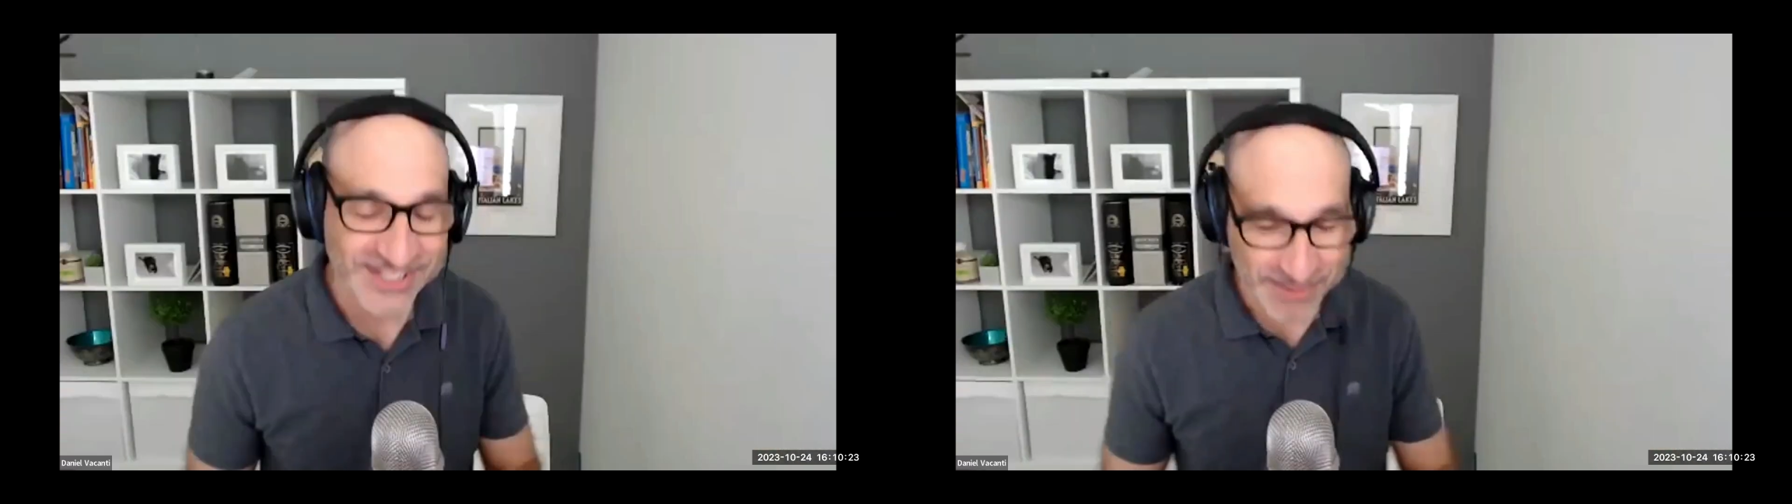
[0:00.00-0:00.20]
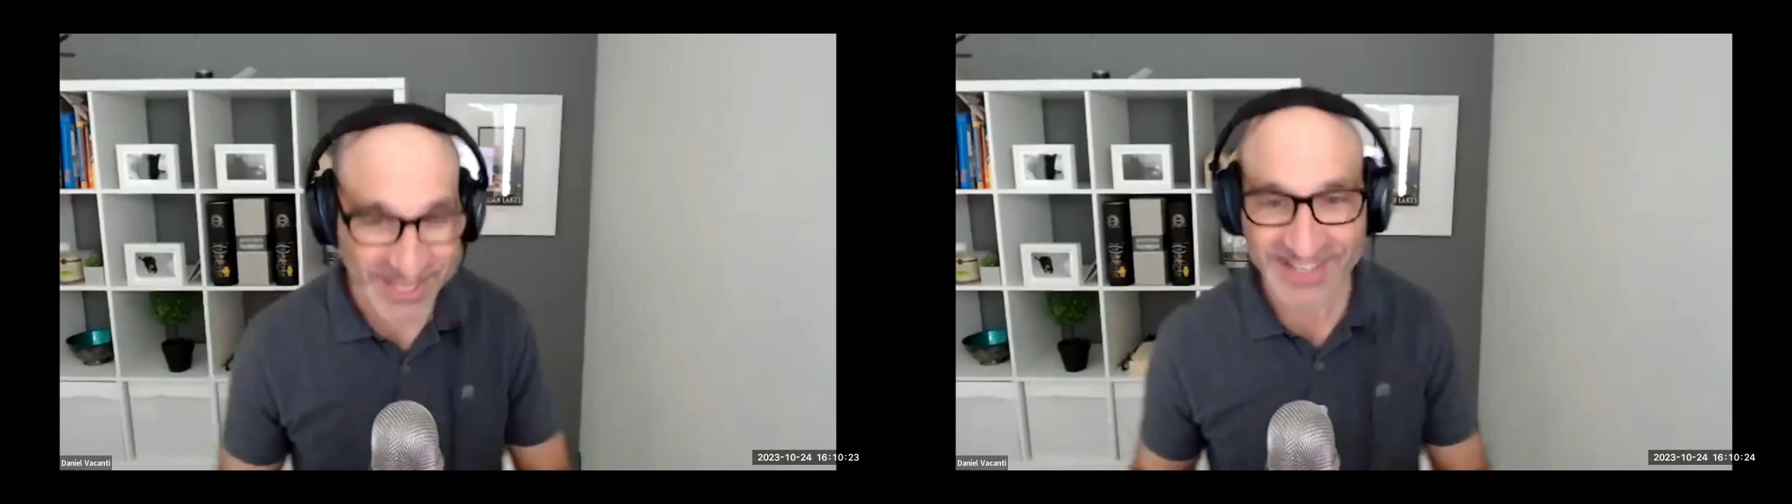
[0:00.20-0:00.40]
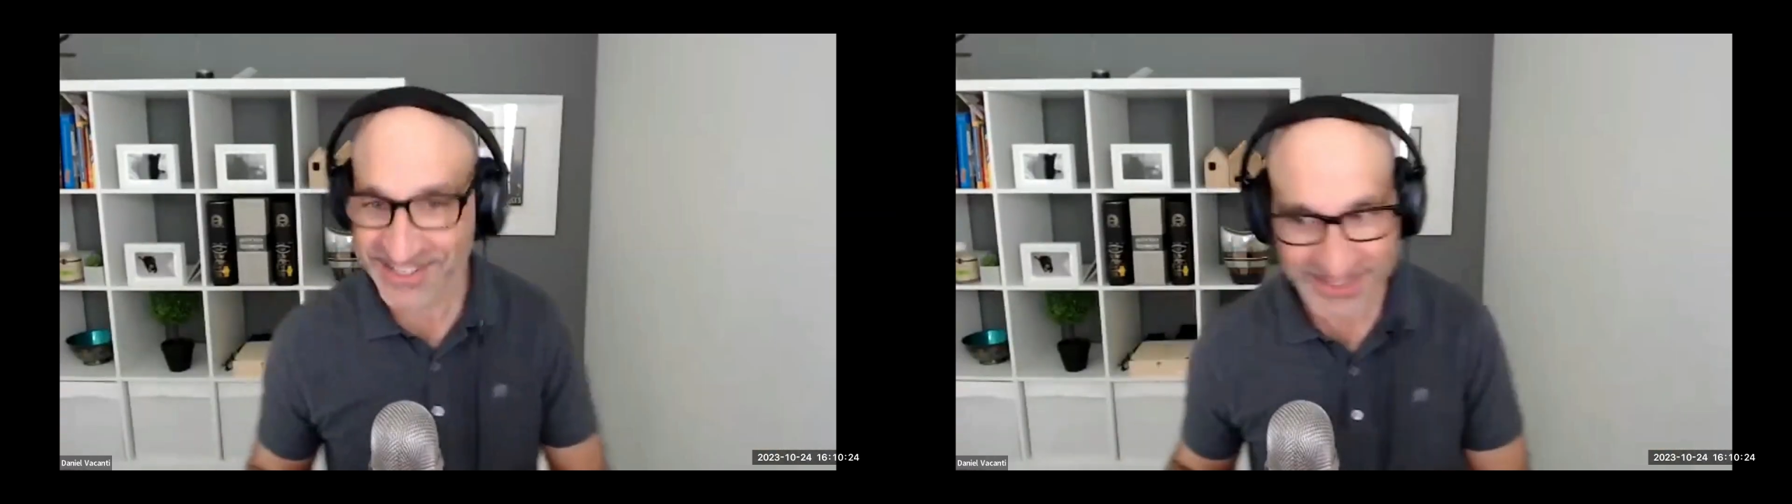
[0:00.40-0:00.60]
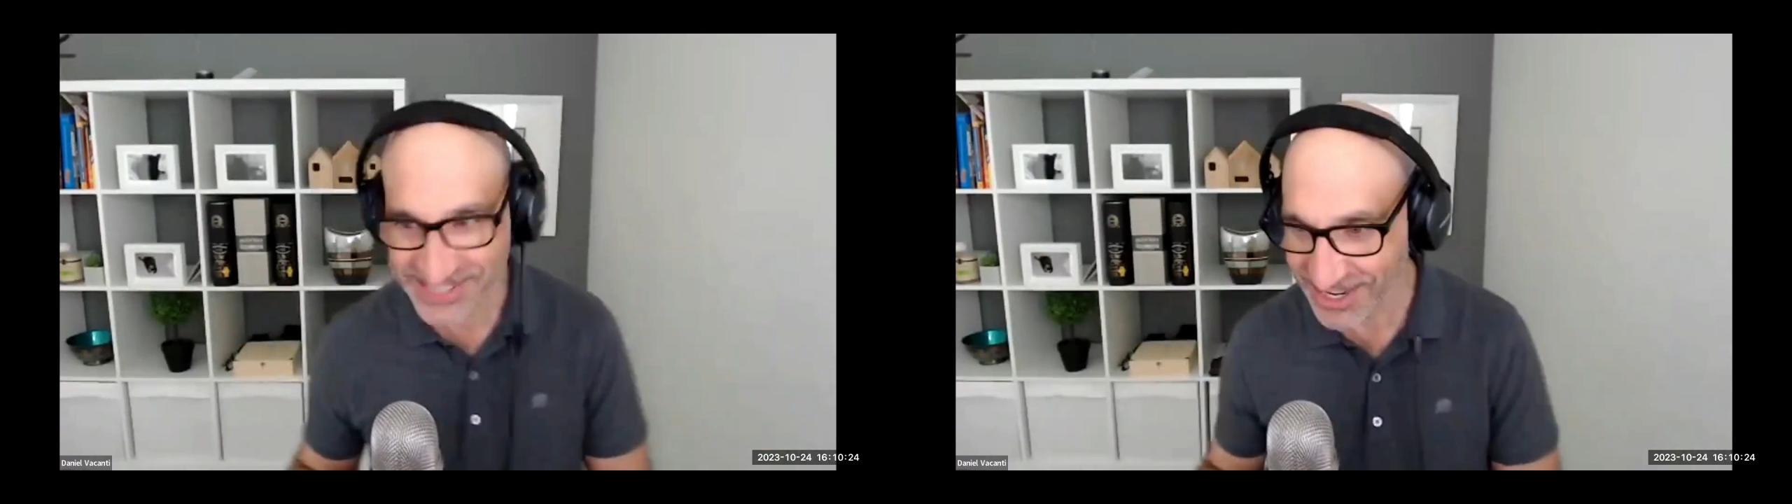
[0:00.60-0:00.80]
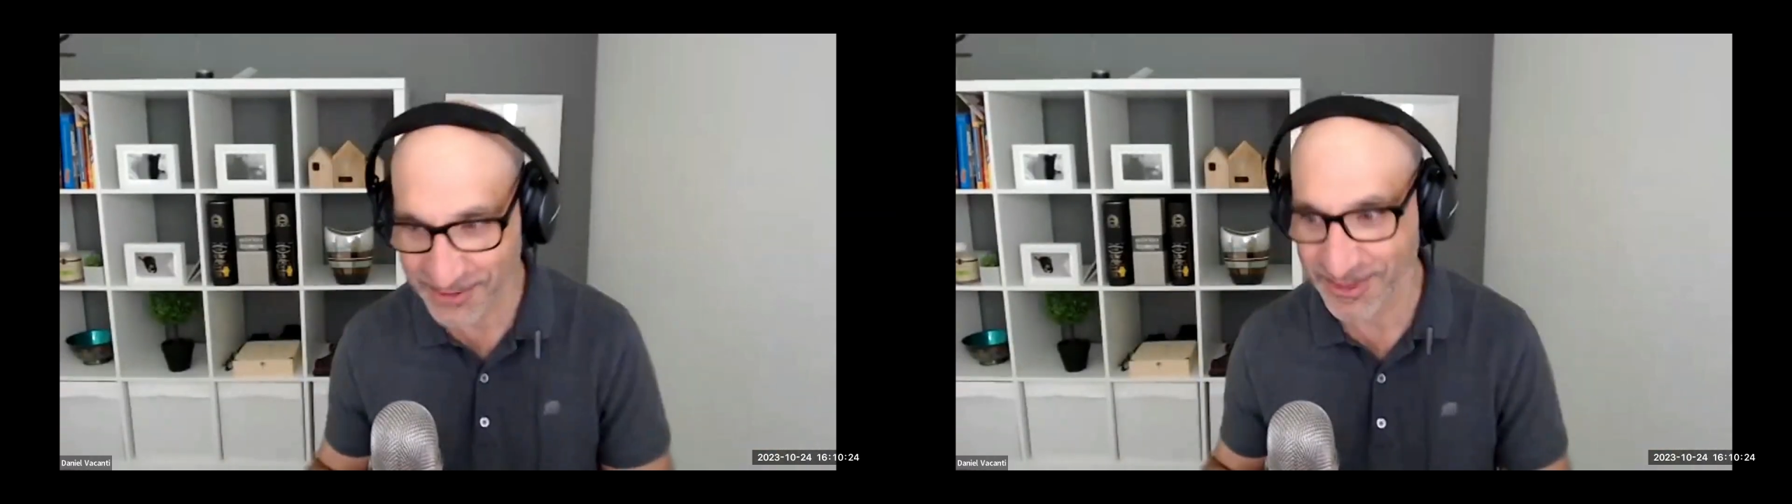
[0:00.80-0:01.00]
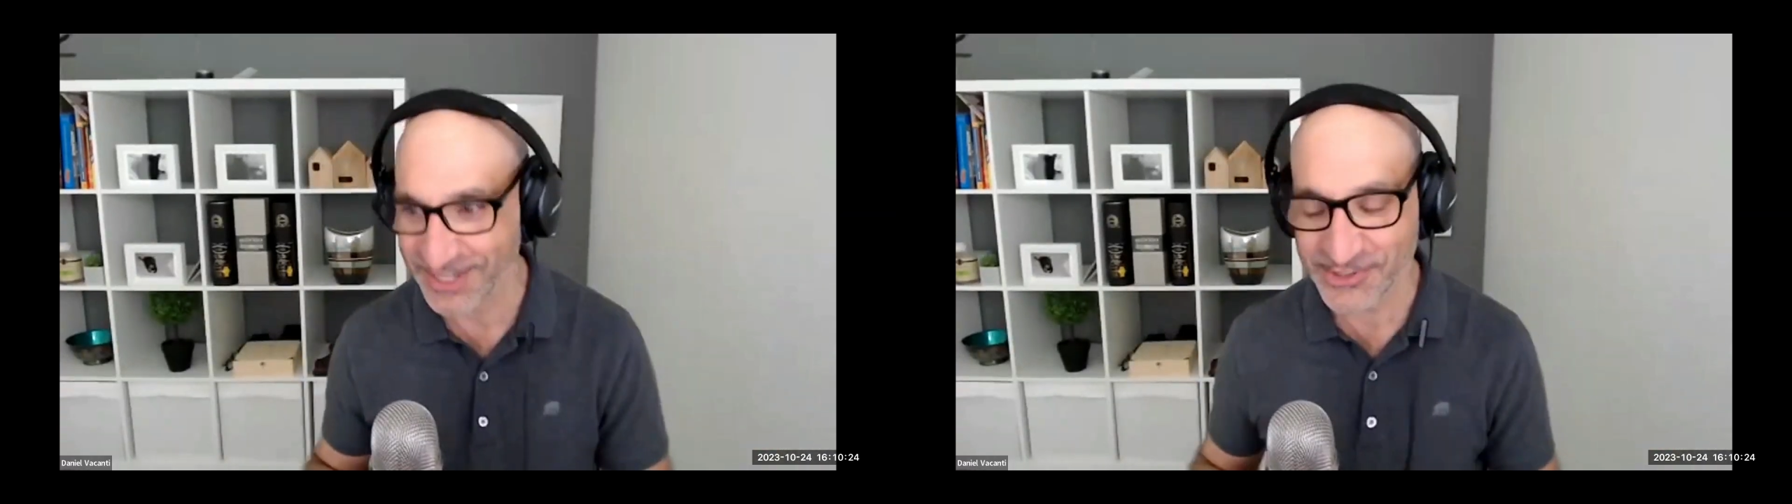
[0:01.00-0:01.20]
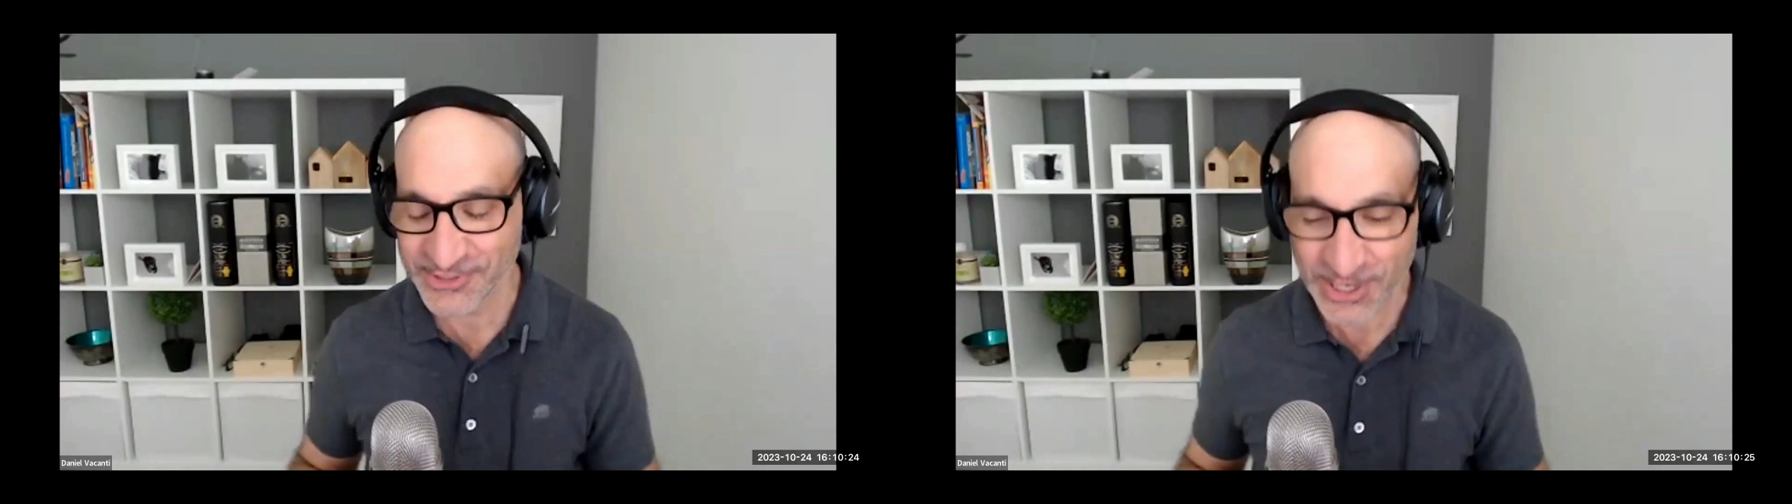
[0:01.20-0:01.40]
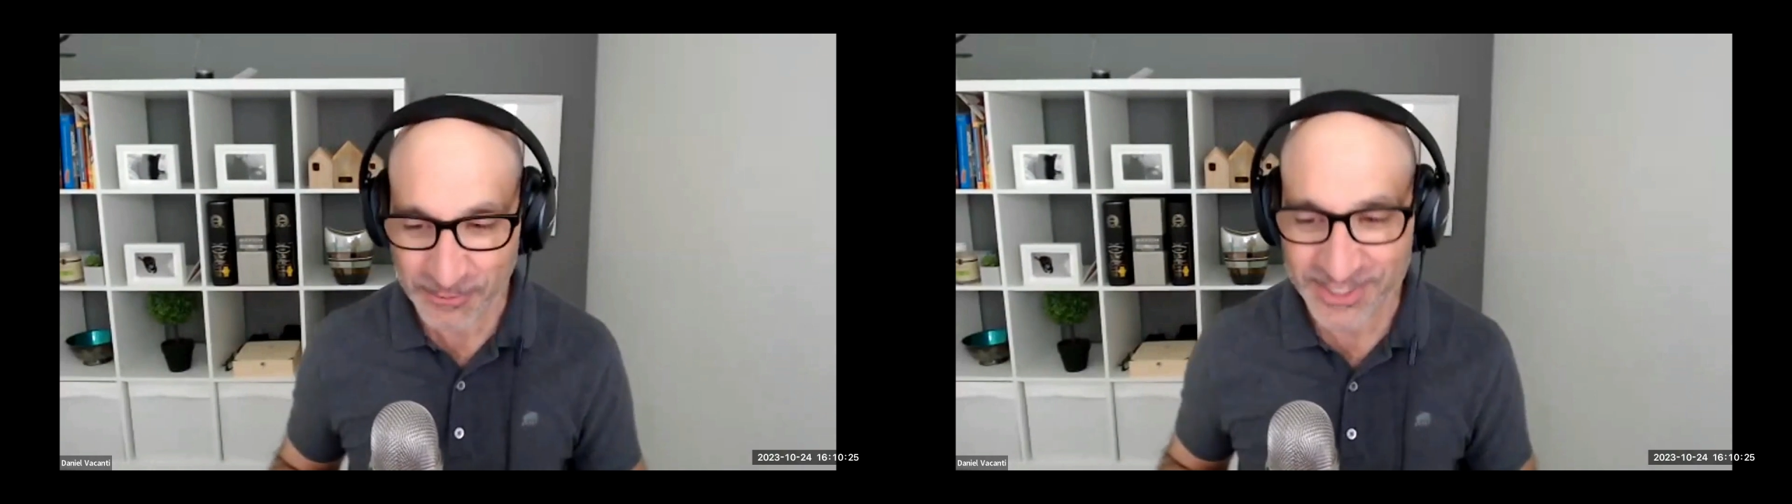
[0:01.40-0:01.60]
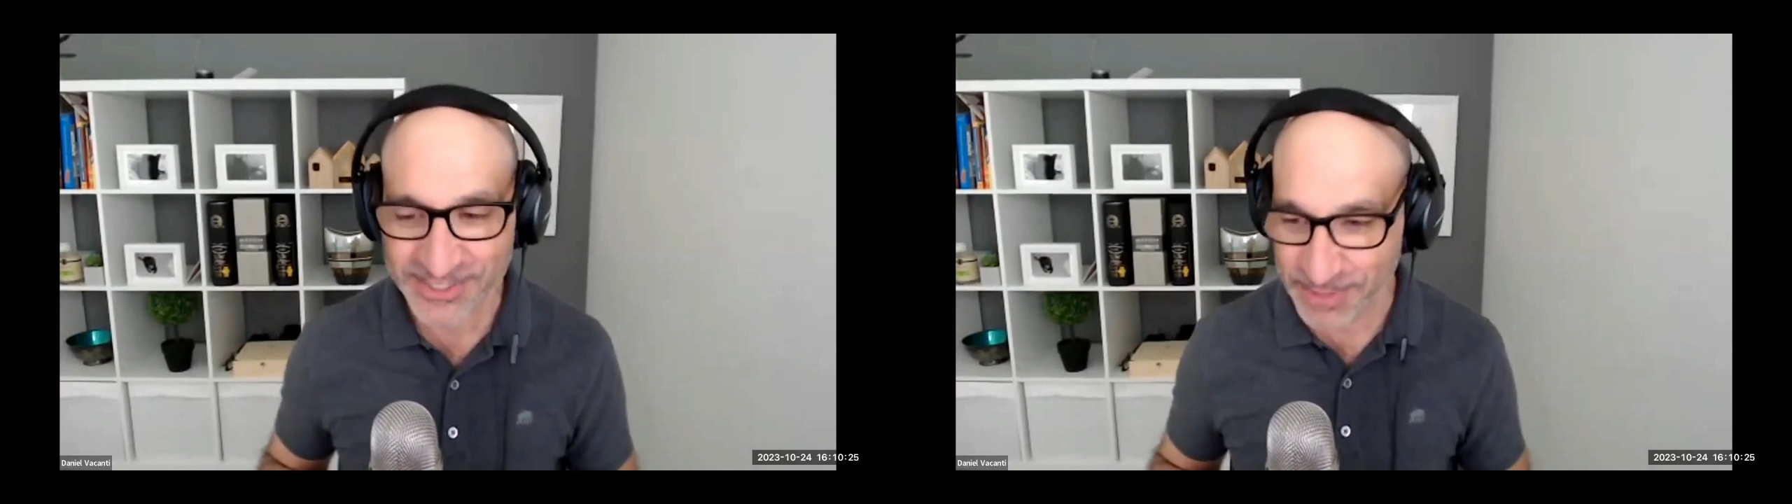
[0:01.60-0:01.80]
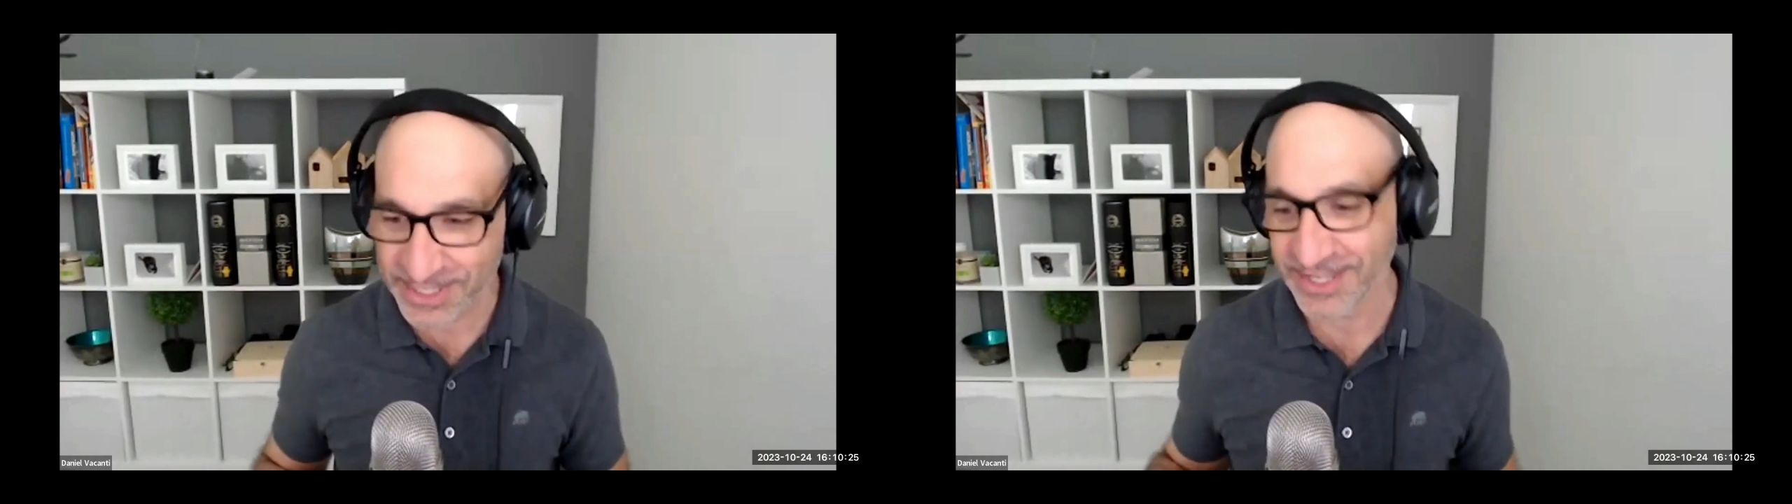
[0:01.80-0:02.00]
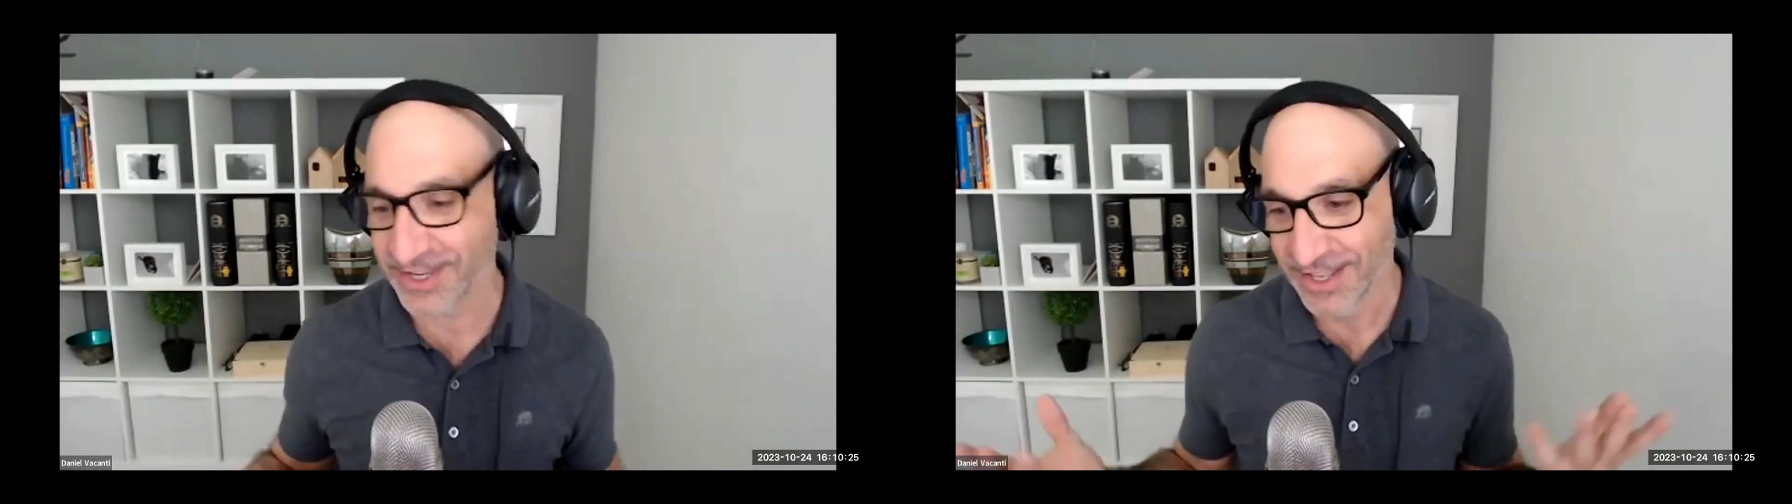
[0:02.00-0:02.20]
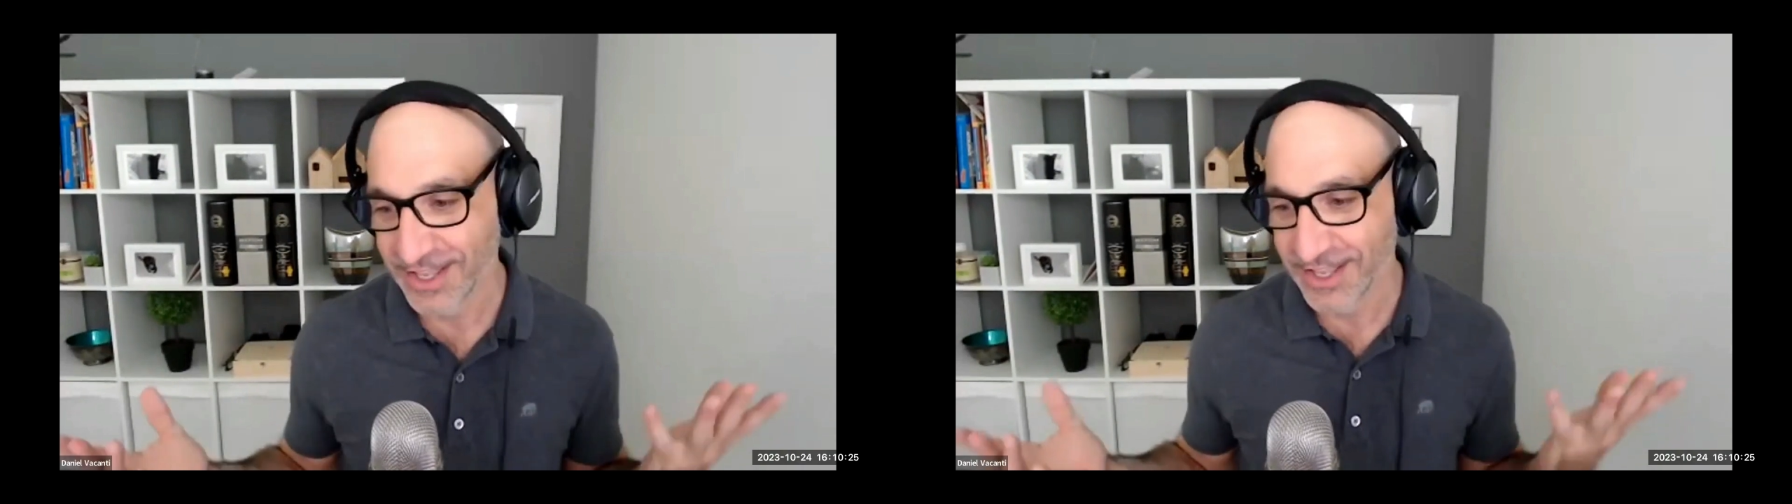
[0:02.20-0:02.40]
speaking, exactly right. It's generally speaking